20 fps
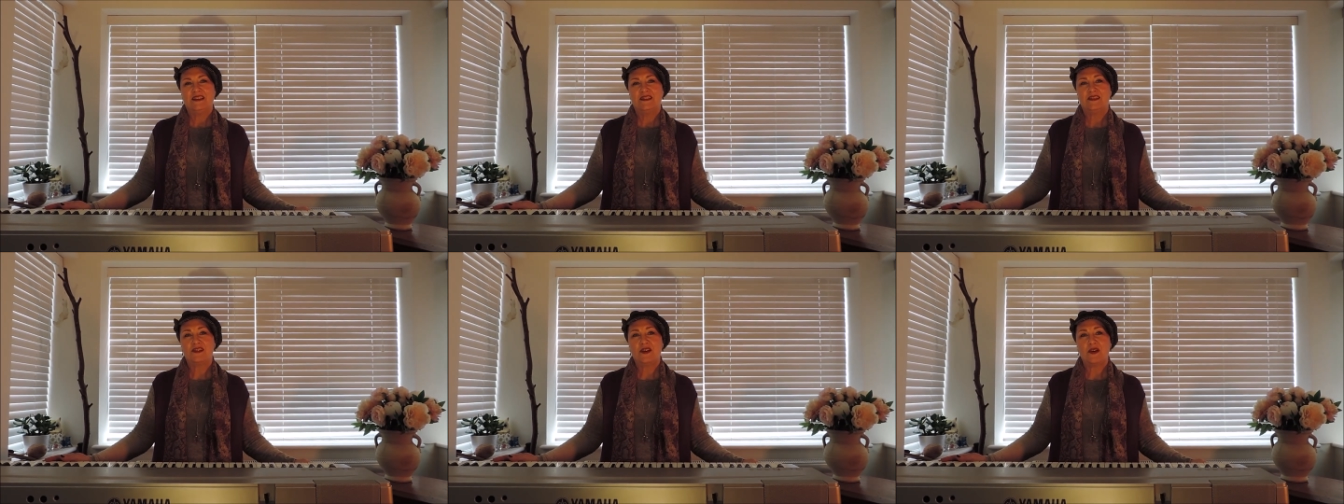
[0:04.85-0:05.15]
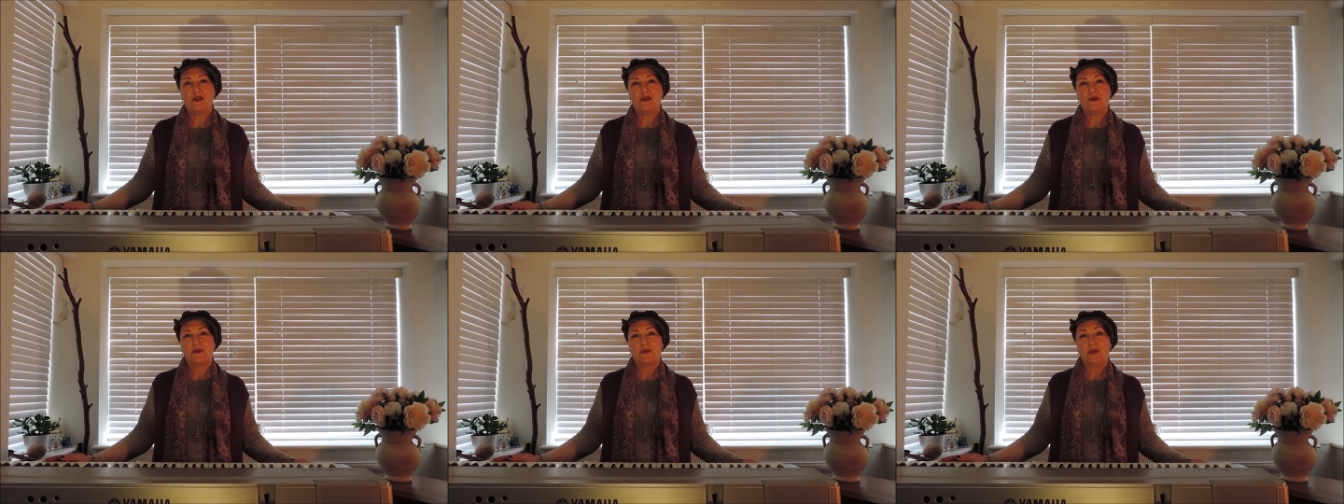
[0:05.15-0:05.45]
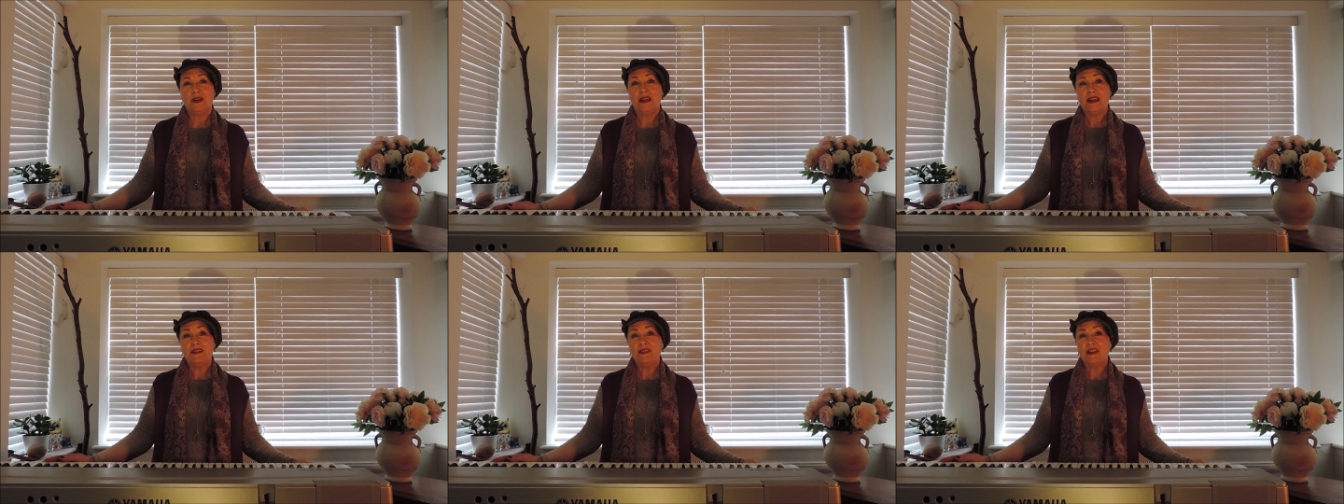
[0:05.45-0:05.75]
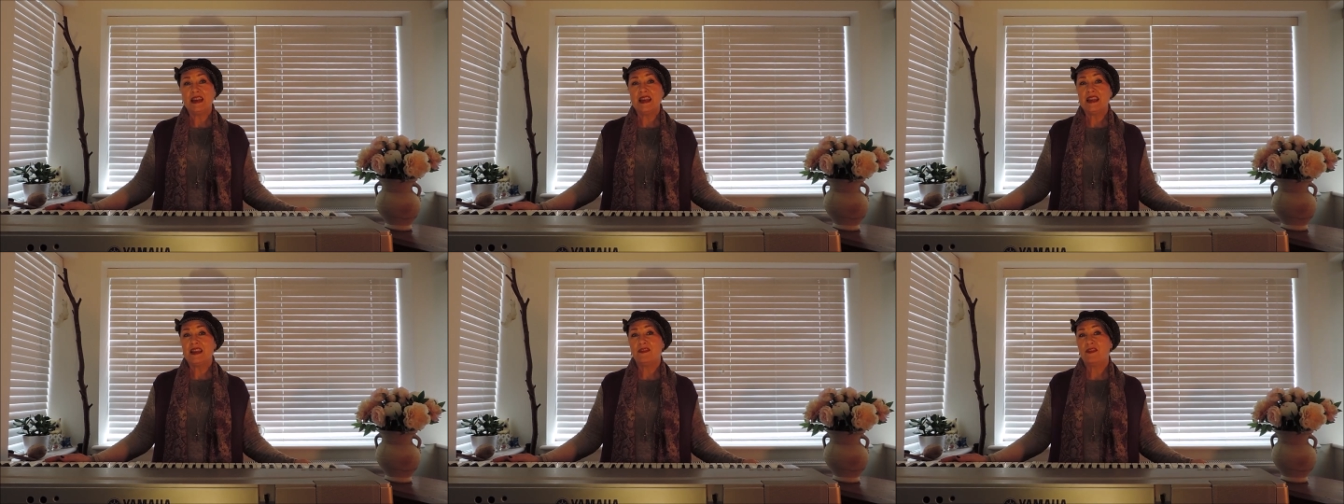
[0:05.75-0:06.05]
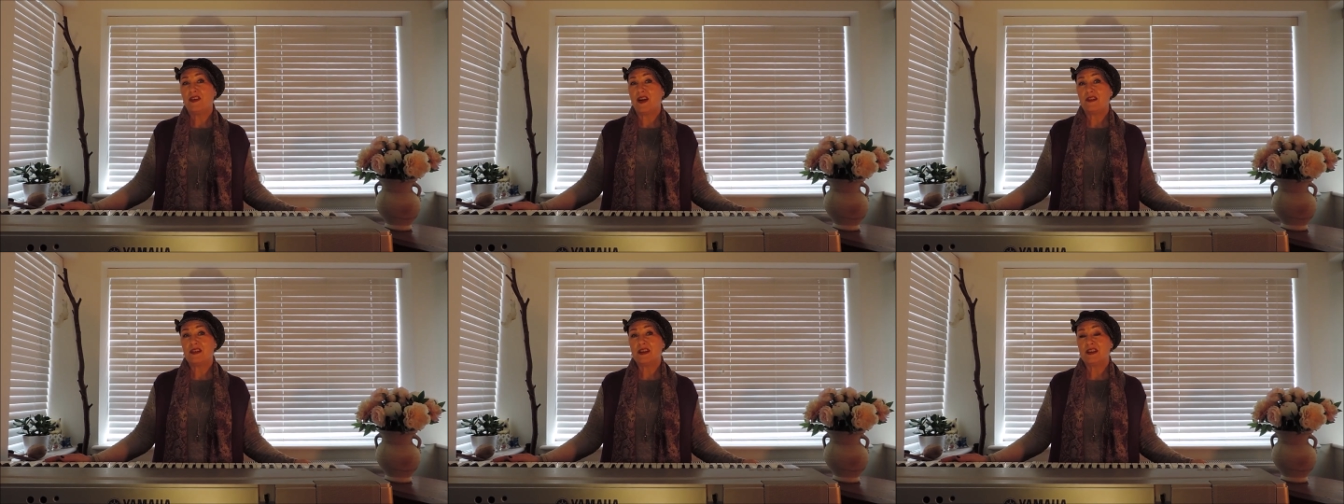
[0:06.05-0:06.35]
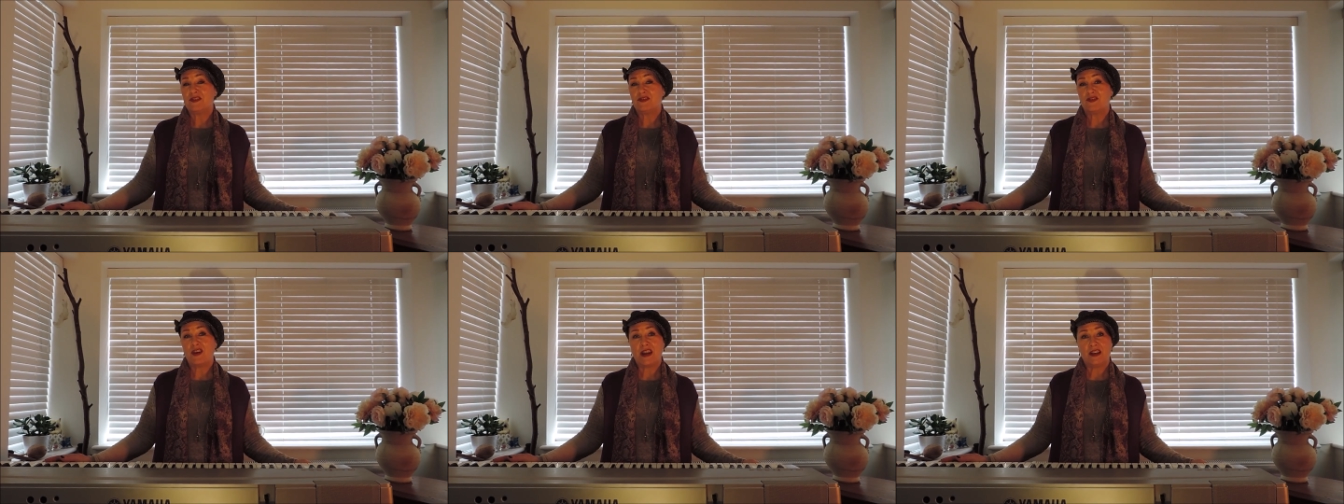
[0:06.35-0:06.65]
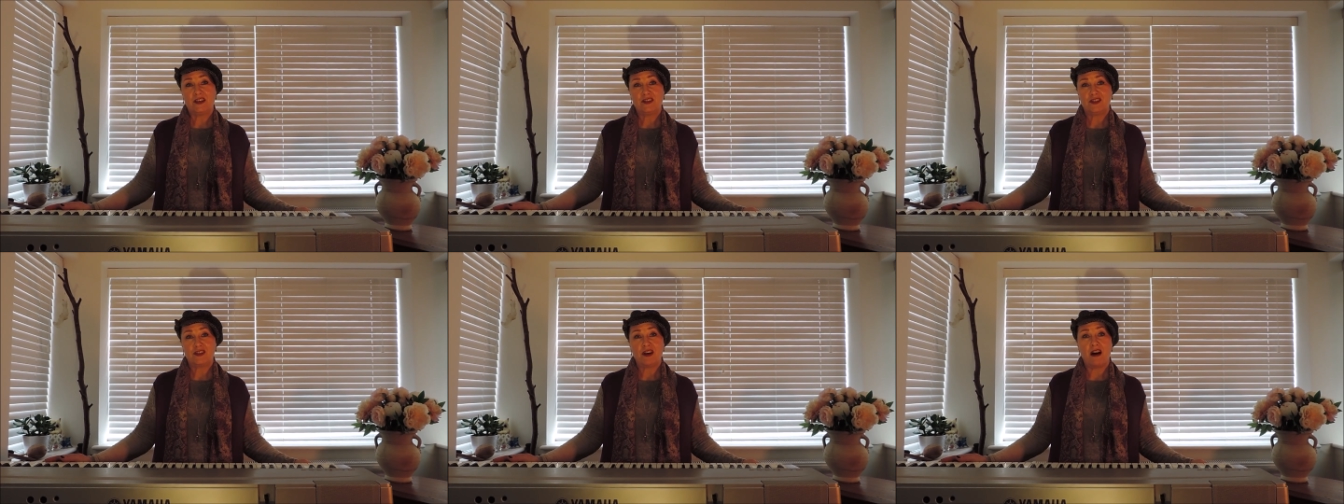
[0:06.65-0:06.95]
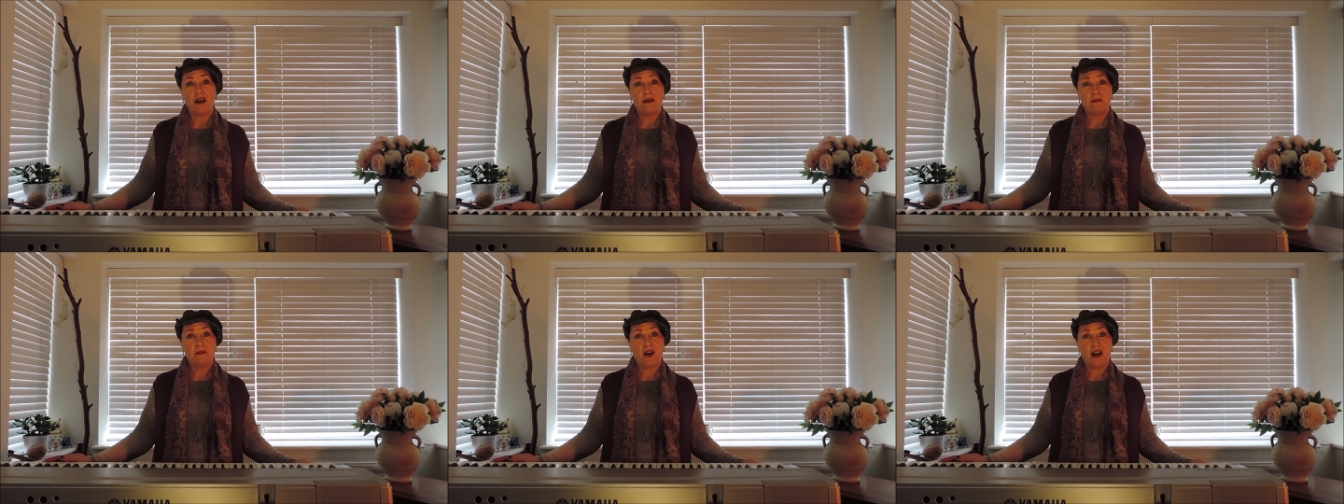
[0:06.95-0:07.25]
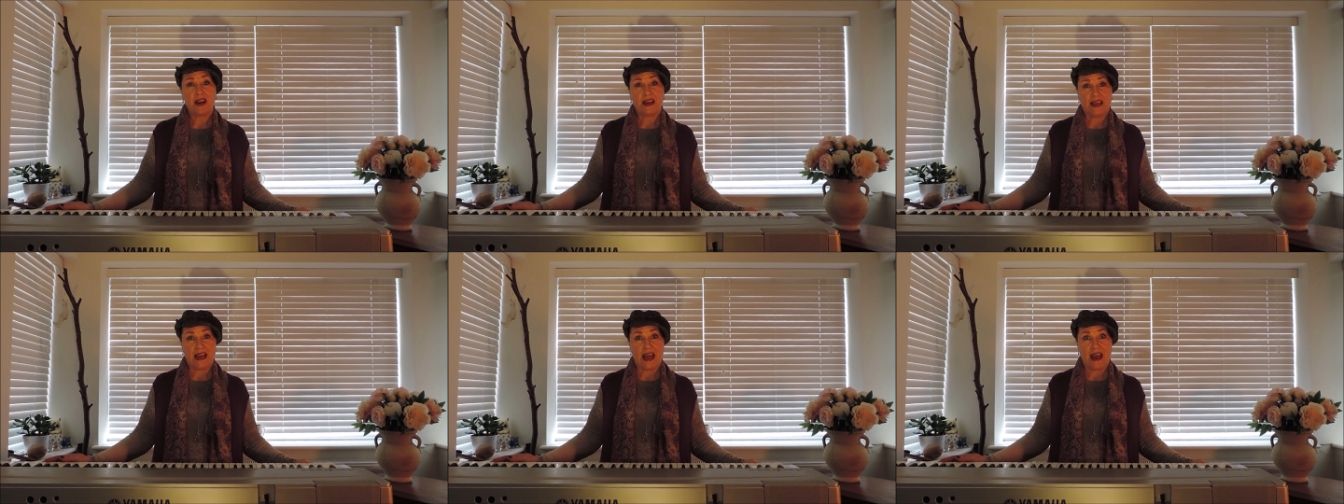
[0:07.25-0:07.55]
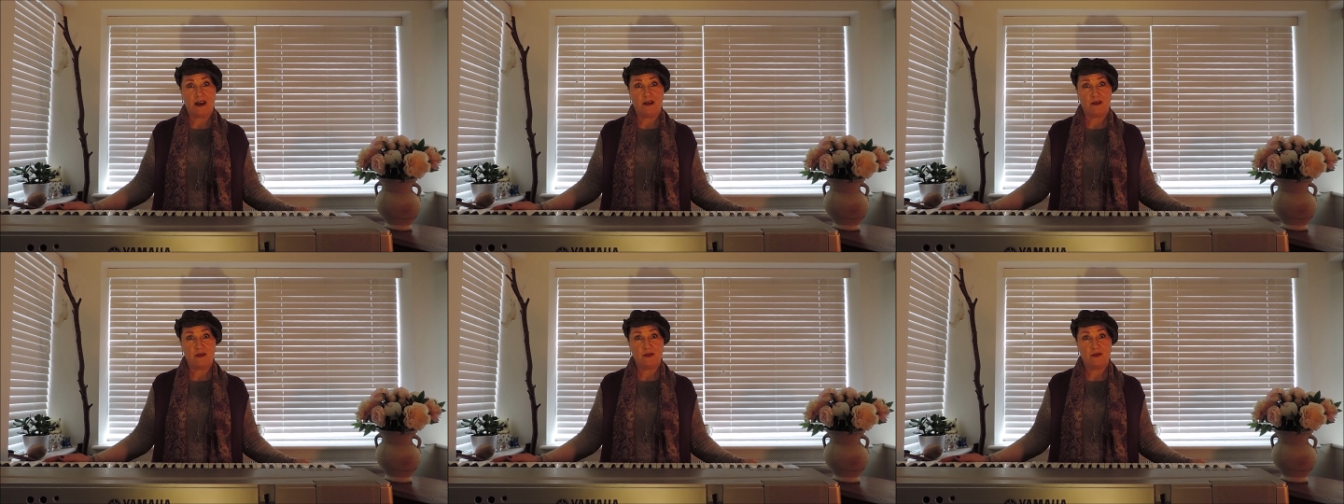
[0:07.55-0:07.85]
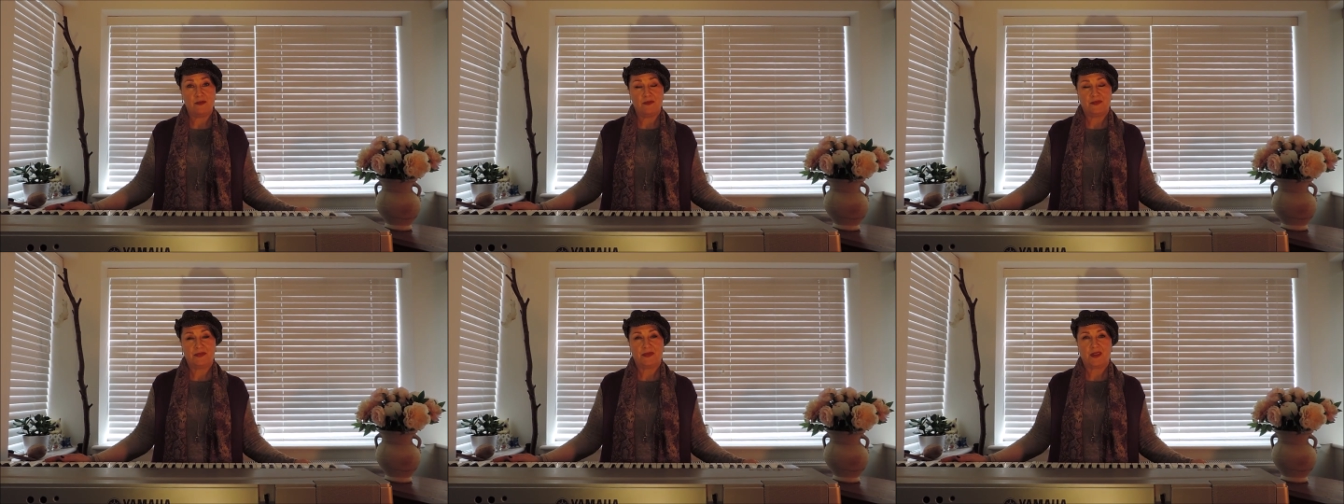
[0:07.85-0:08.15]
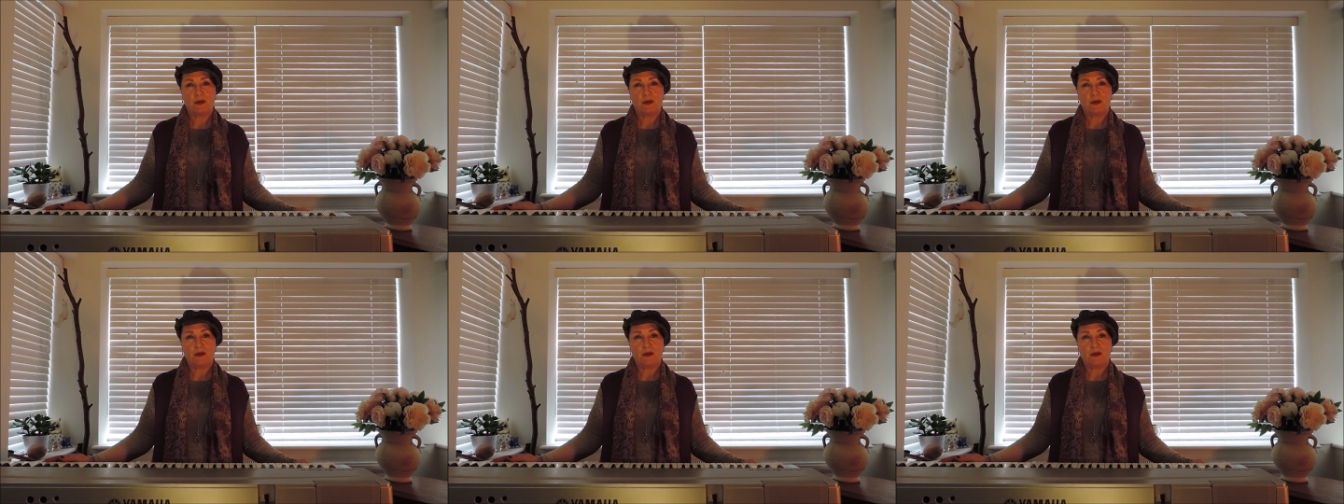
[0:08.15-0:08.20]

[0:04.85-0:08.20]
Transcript: So we're living in a very strange time right now